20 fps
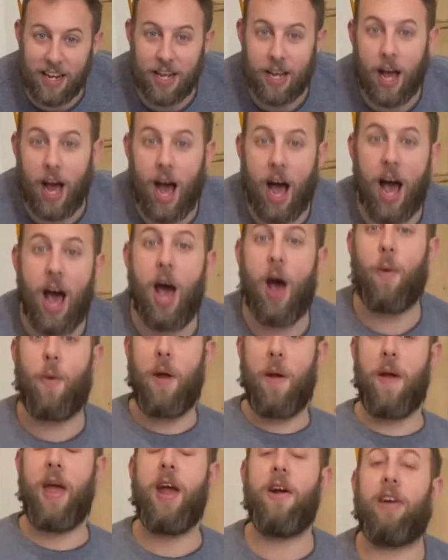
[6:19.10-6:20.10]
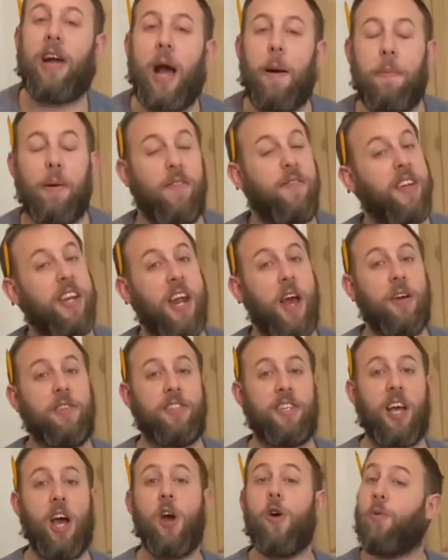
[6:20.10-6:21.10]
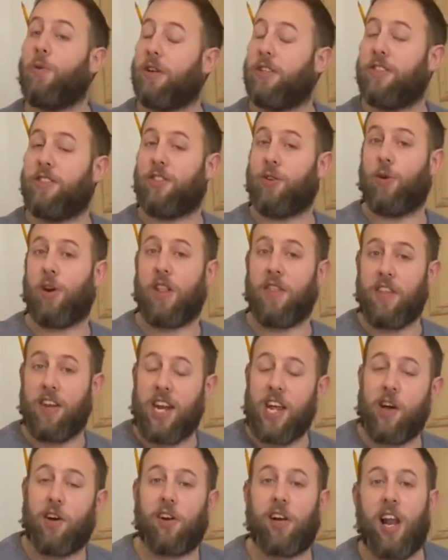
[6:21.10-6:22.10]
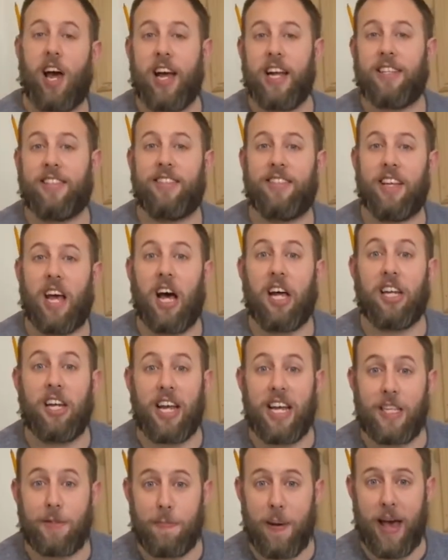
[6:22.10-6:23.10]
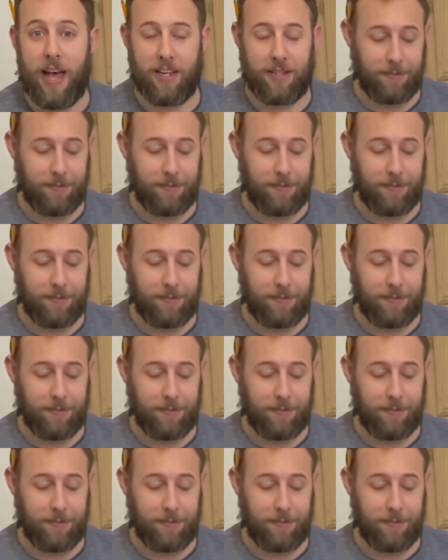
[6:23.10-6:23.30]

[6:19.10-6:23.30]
We were here a couple of videos ago. We're installing the neon lights under his bed.